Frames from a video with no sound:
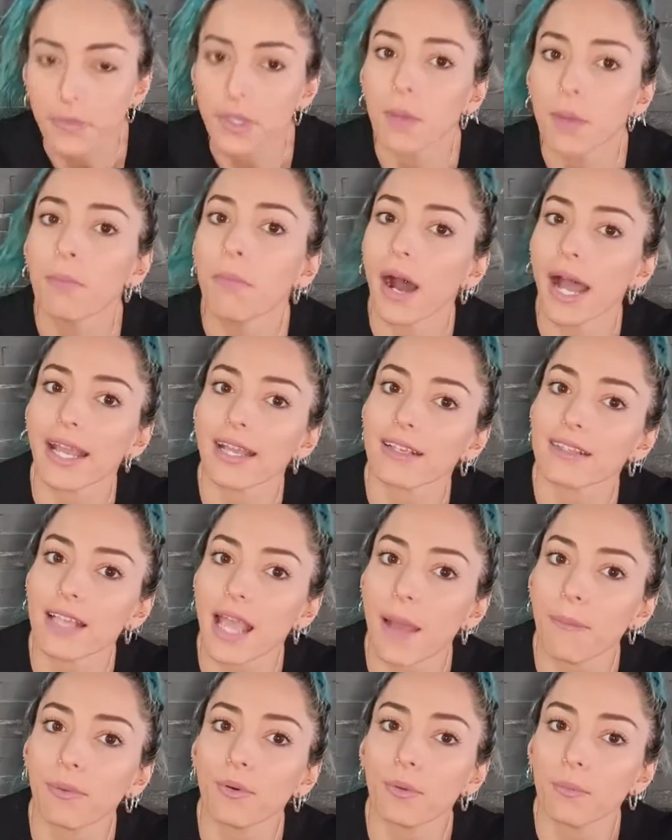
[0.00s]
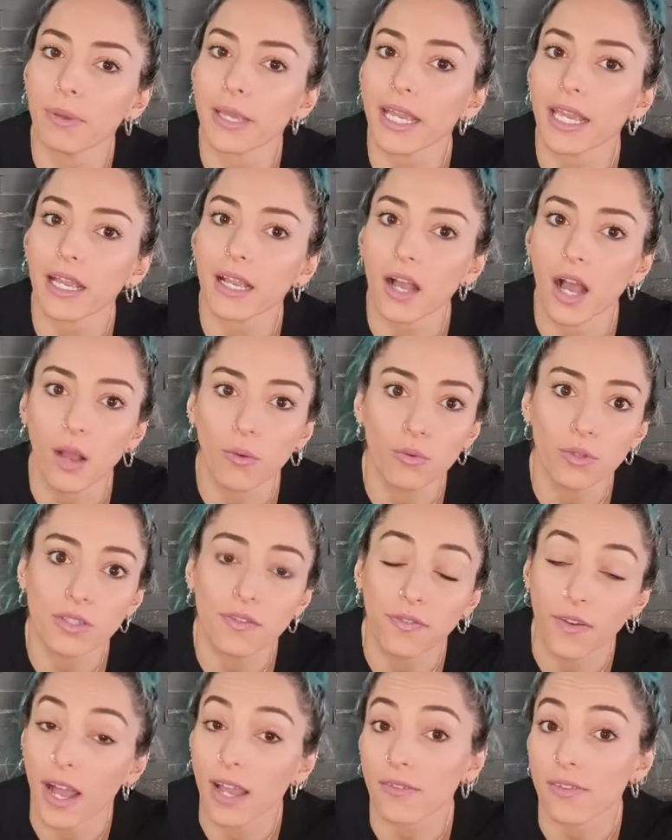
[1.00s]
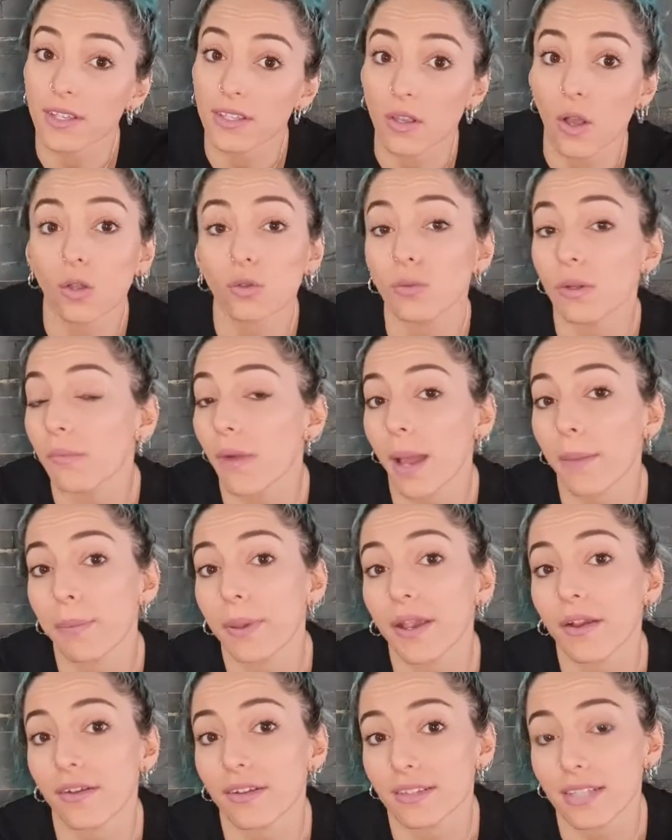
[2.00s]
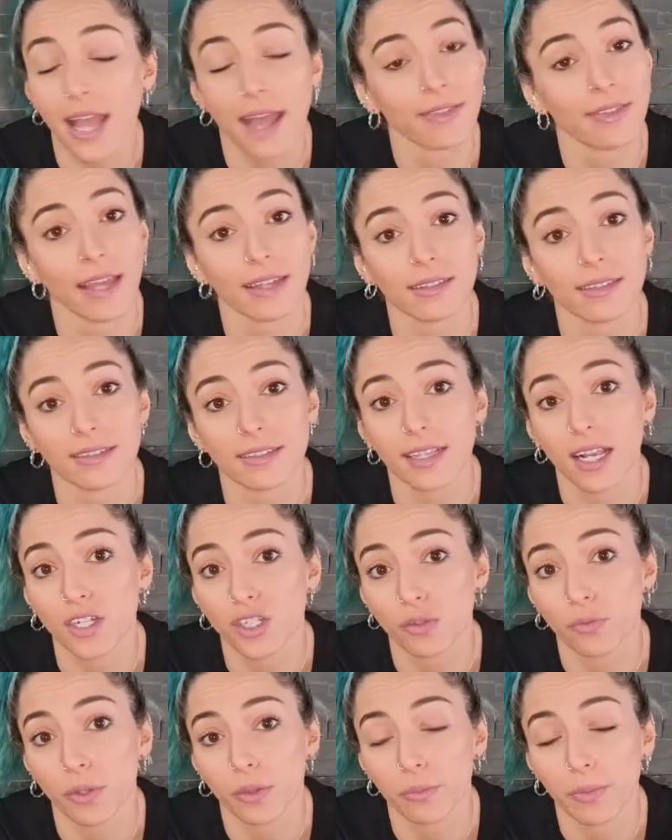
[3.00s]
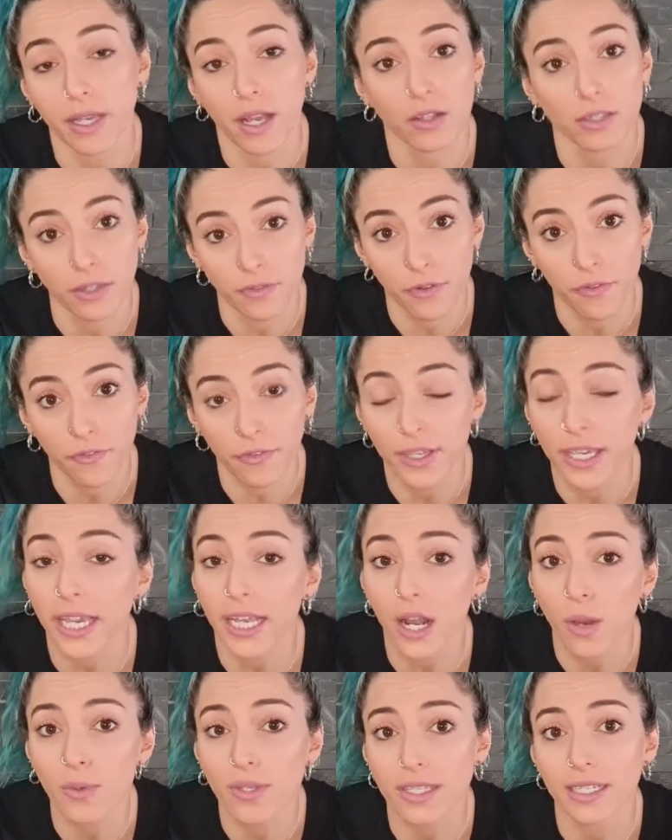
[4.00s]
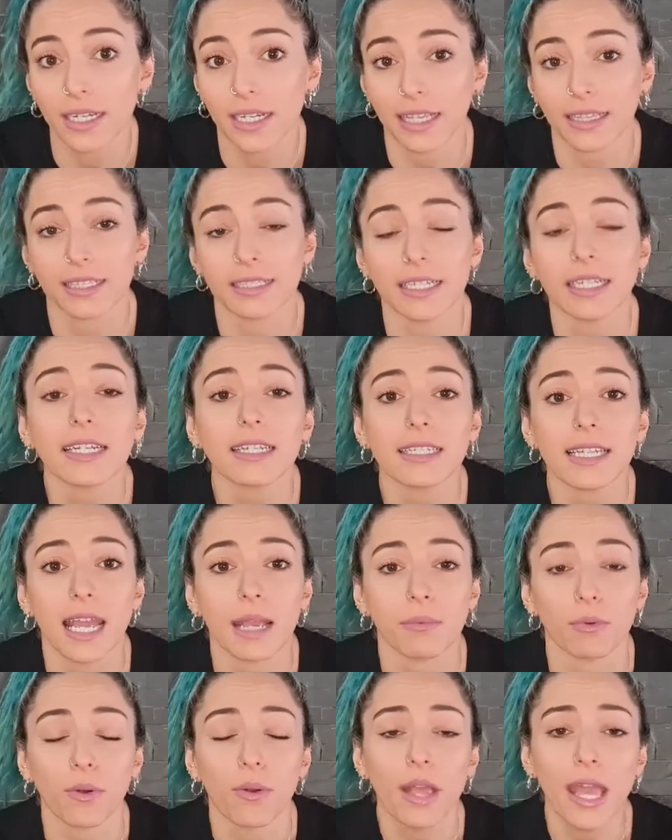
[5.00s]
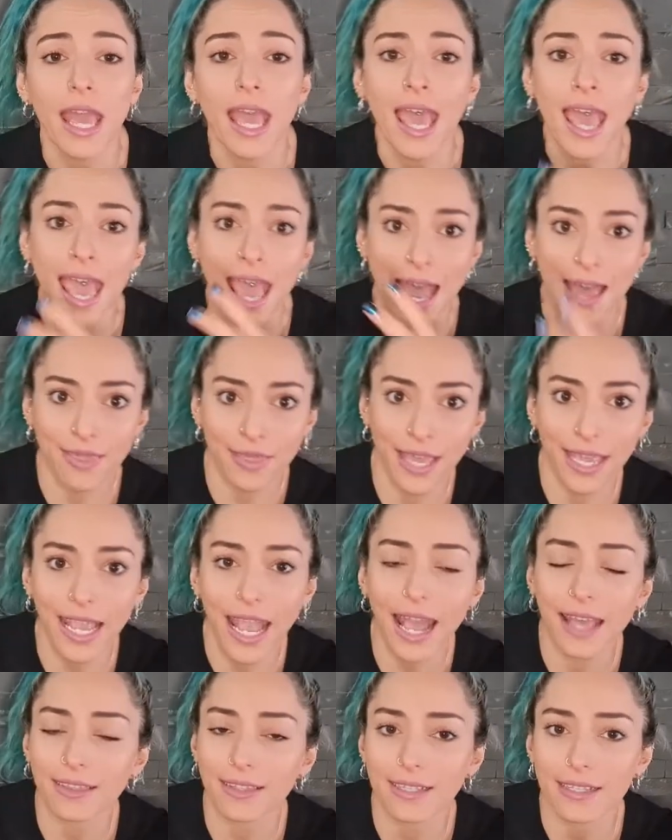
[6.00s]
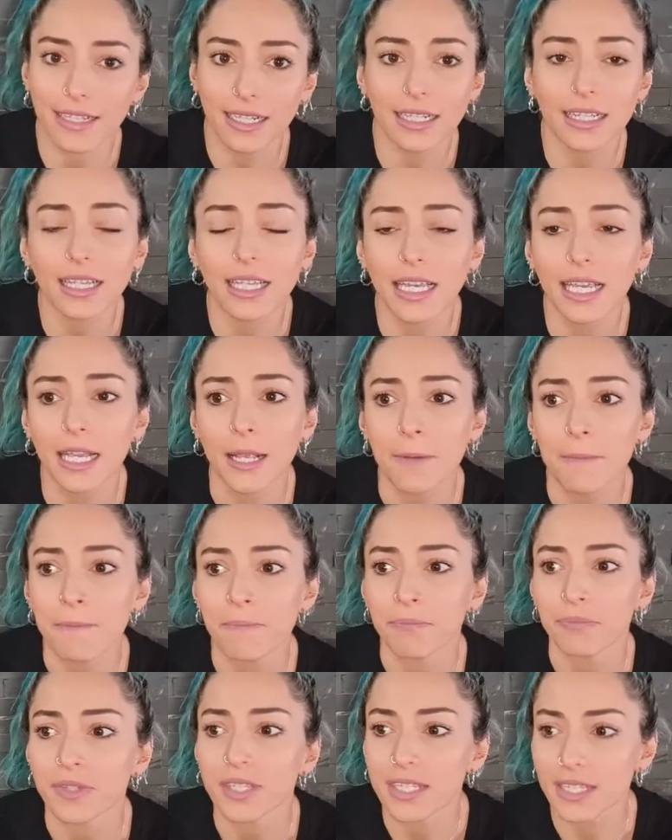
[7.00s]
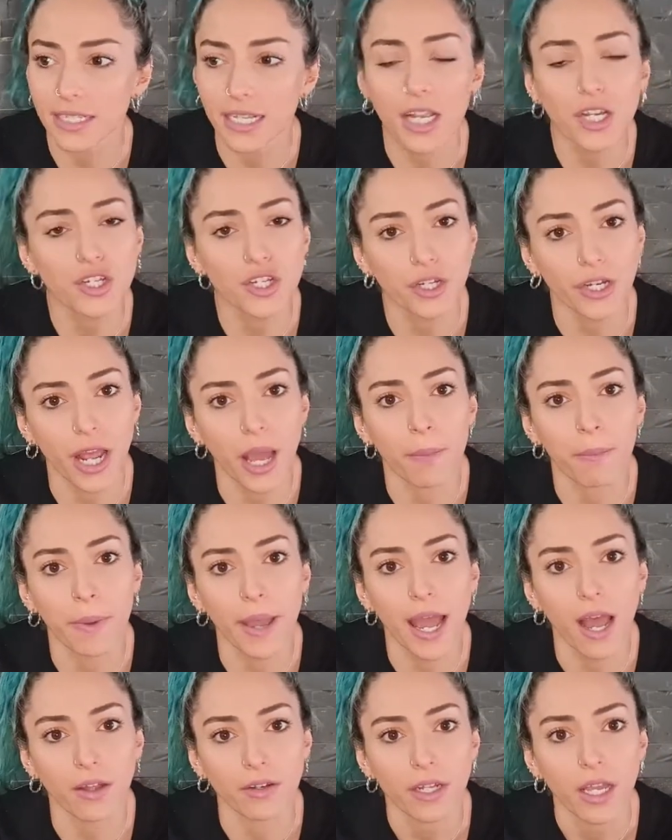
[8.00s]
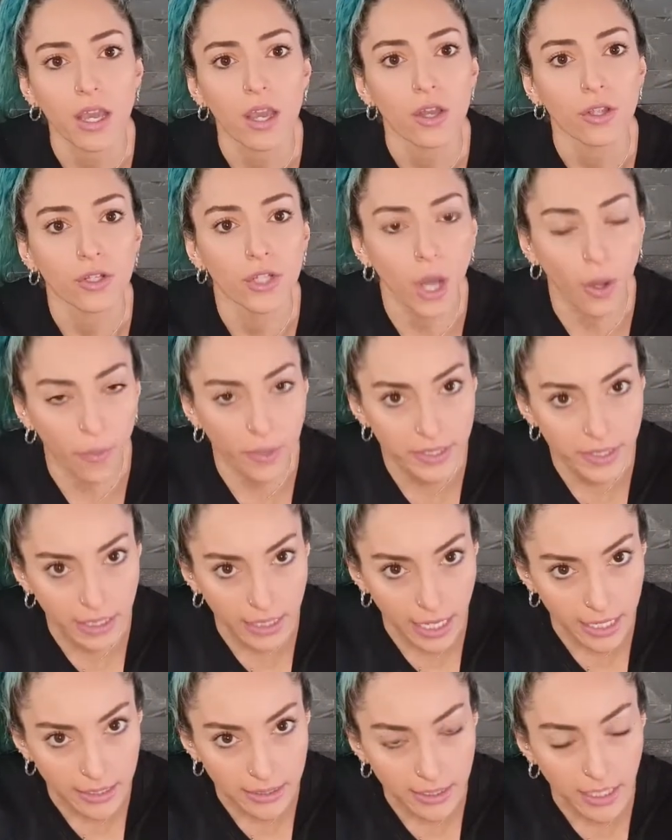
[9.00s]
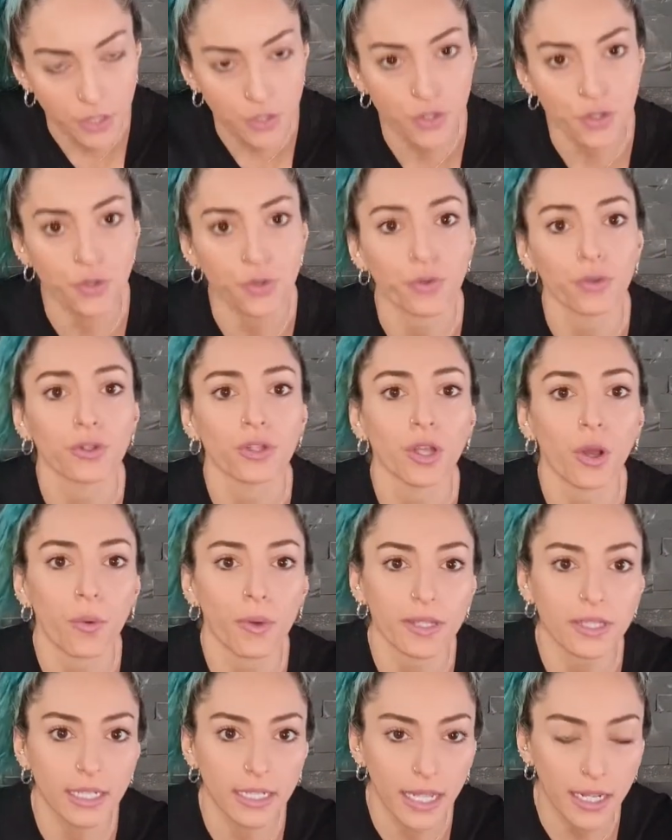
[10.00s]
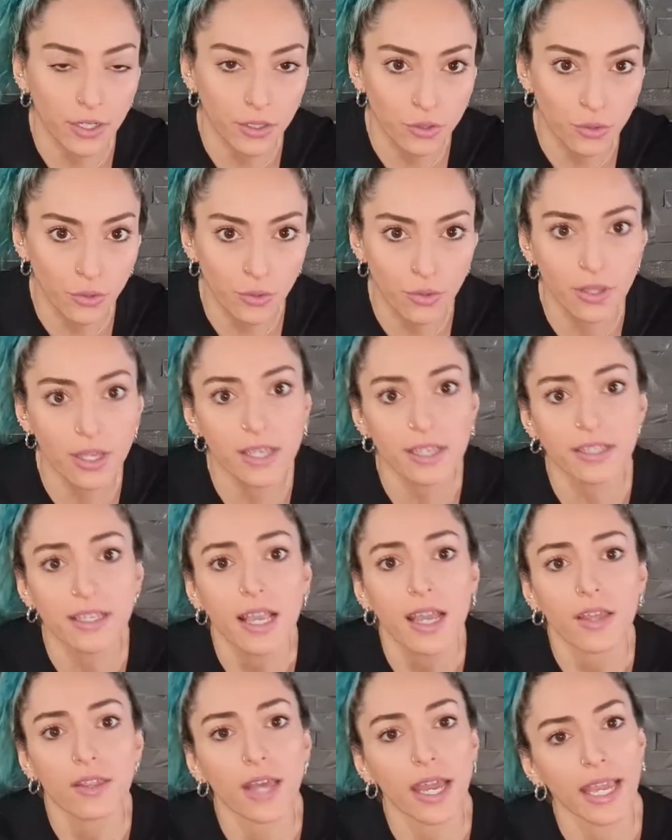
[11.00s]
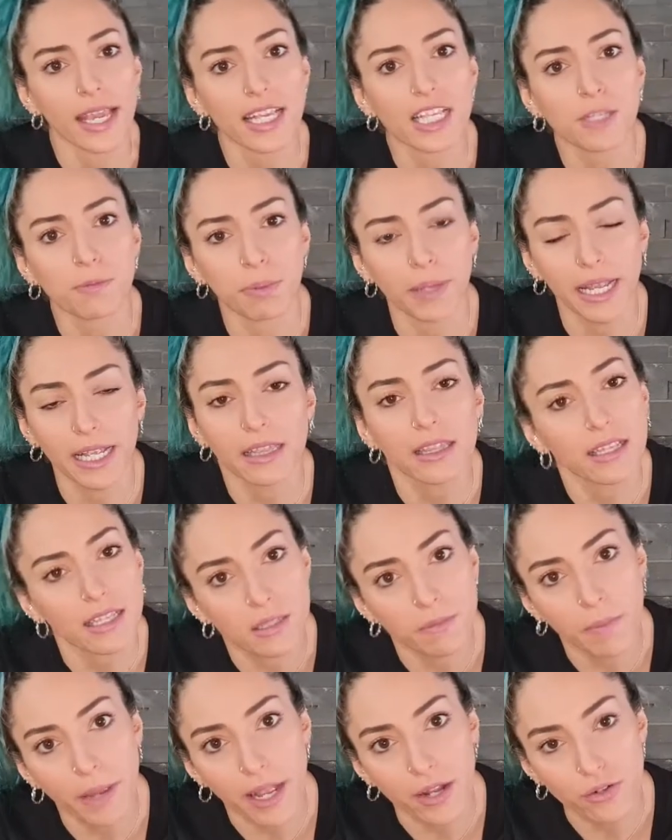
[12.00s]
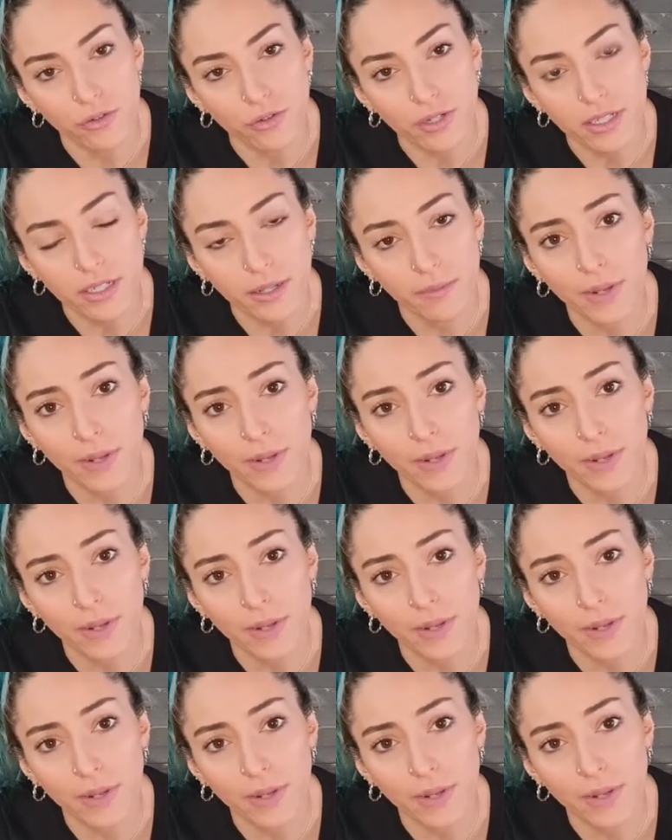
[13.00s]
My example being, I was 5 years old when my parents had that discussion with me. I'll never forget. I was sitting at the dinner table and they had this clear discussion about no one's allowed to touch you, no one's allowed to do this. They explained these boundaries.